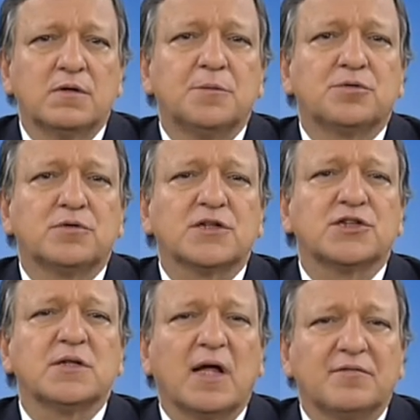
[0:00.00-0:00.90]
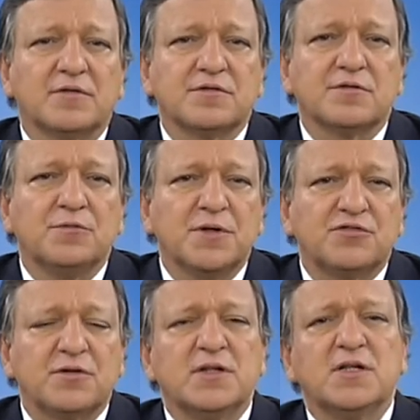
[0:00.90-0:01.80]
the production levels
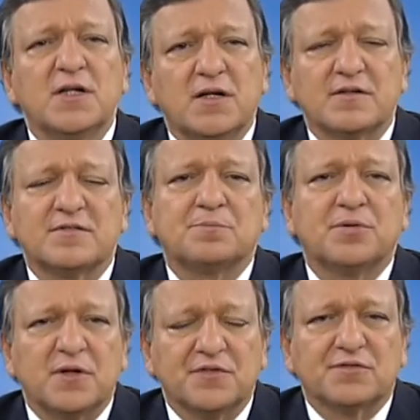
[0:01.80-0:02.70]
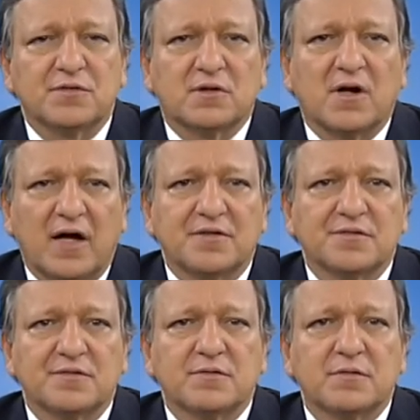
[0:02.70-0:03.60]
reached in the years previous to the
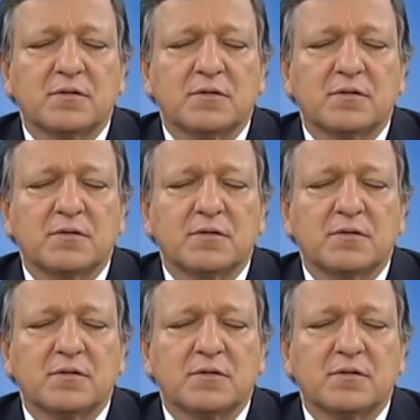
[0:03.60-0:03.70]
crisis.